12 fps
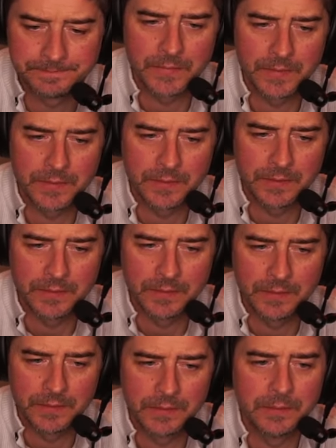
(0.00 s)
We stock
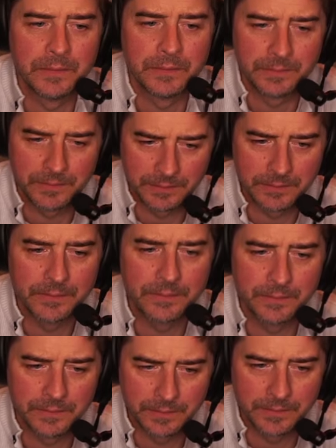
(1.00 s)
ammo and rations, Gordo,